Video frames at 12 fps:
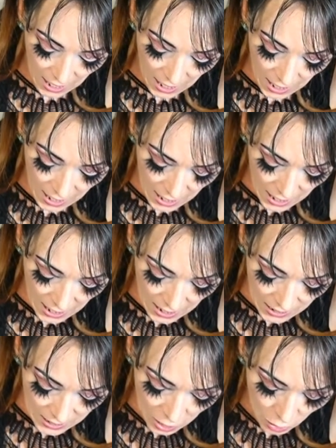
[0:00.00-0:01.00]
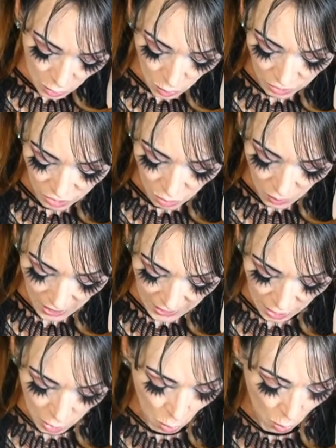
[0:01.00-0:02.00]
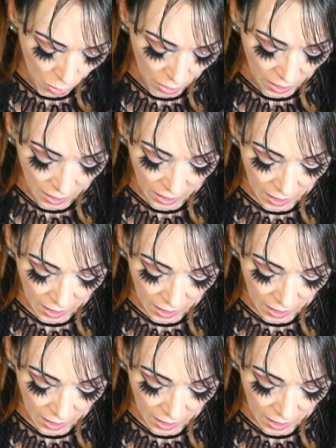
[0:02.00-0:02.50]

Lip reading: and you're going to write your